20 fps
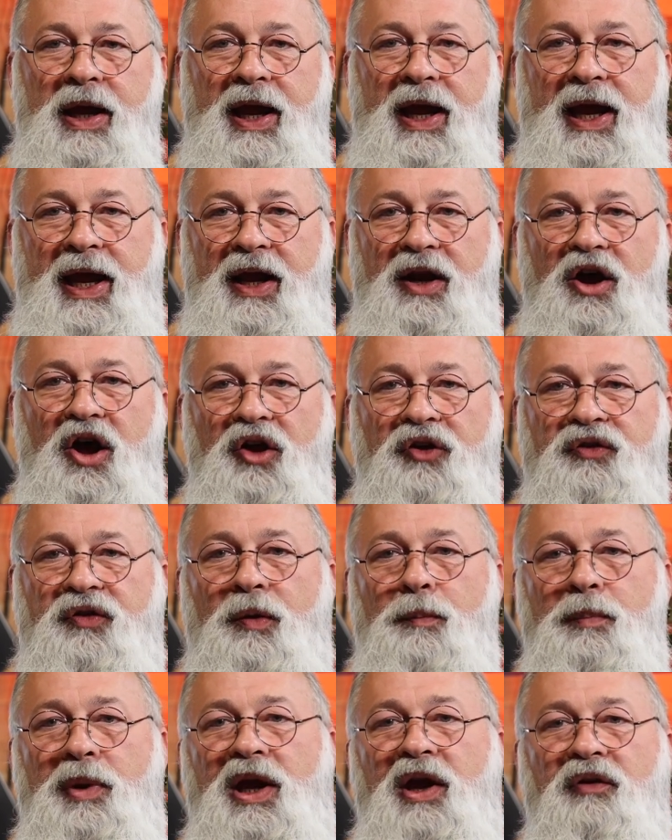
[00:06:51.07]
and also
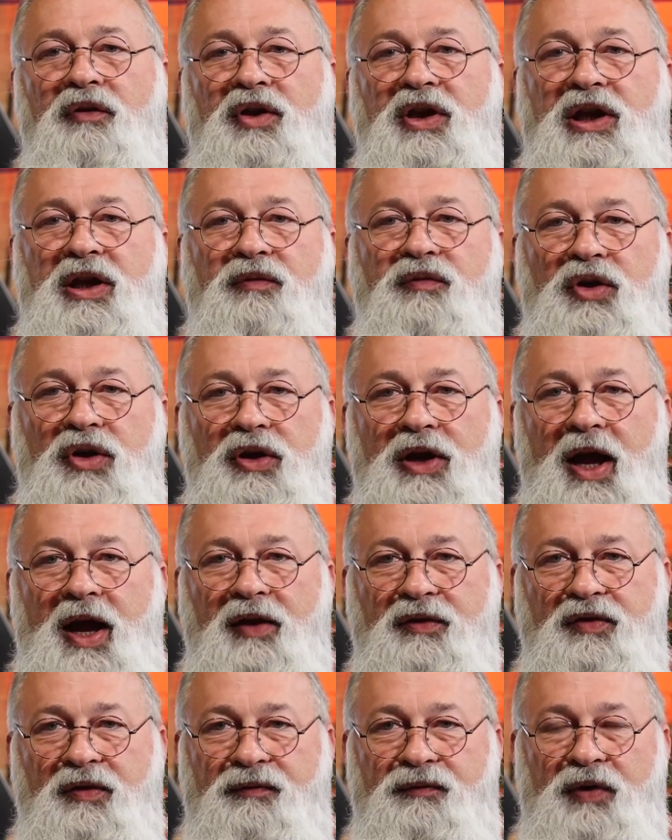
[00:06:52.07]
be able to give you
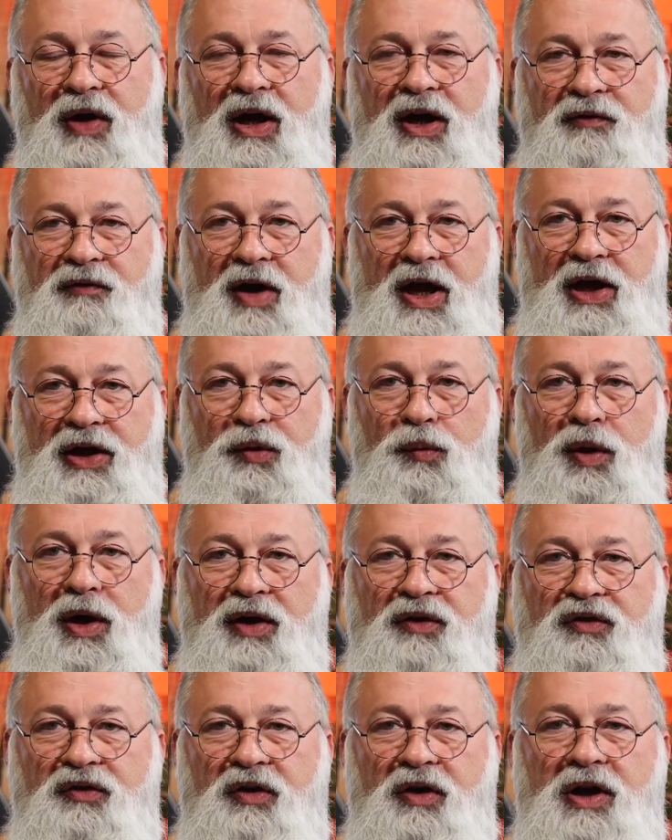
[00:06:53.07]
guys a fair
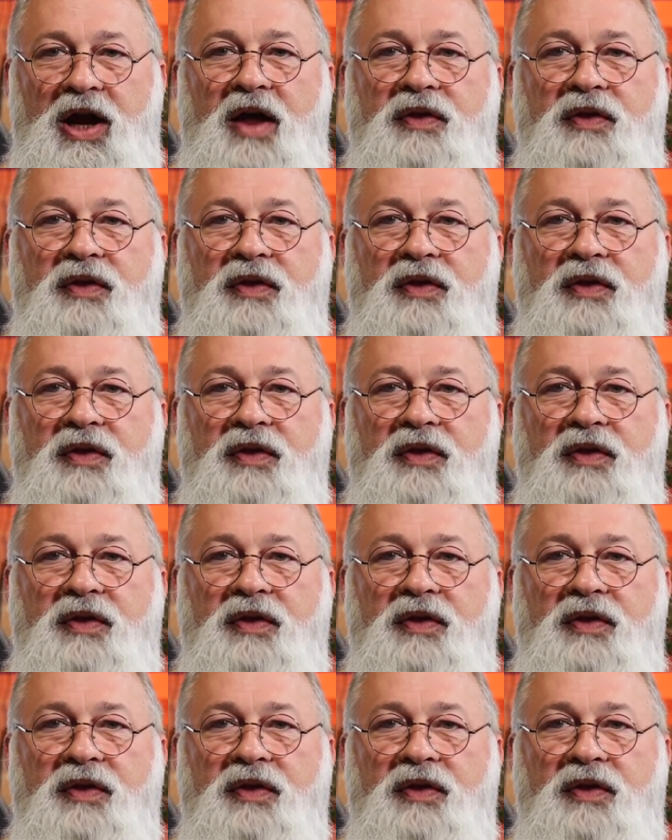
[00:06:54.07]
evaluation.